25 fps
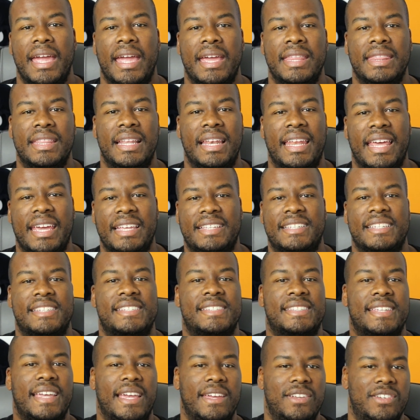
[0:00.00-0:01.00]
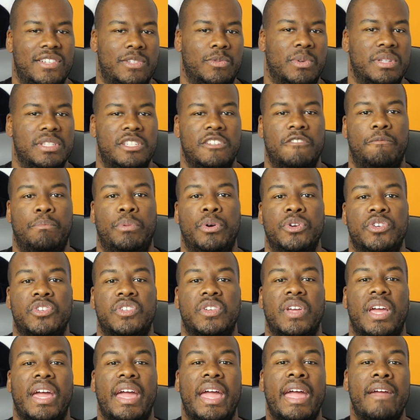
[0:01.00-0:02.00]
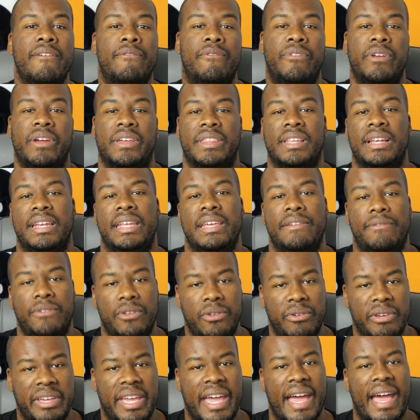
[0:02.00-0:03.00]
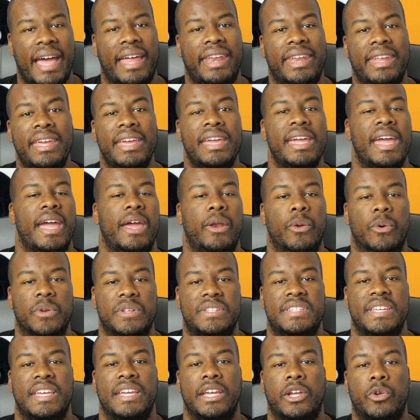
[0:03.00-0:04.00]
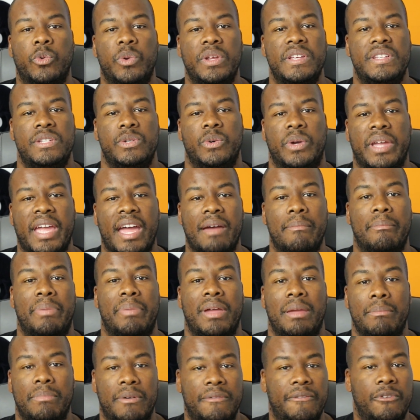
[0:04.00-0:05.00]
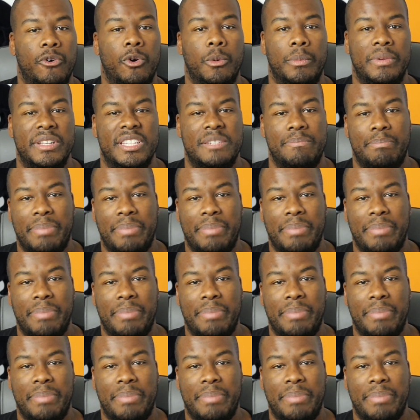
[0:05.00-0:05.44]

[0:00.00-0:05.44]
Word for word: in the later stages once you've pushed every other lever you can in order to increase your campaign performance.